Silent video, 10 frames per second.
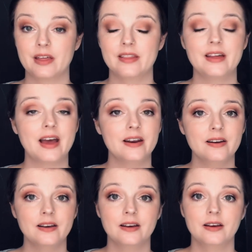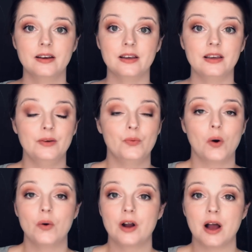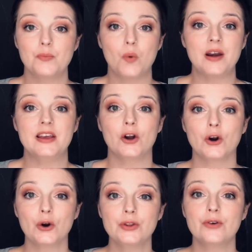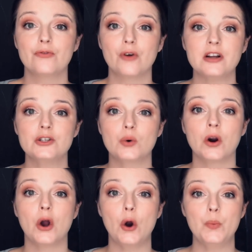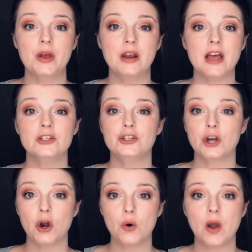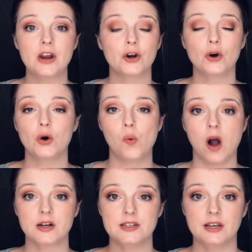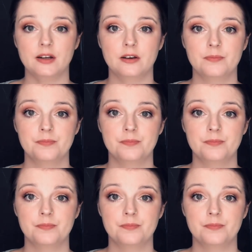Then he woke up when he heard the front door open and Joe and a girl walked in.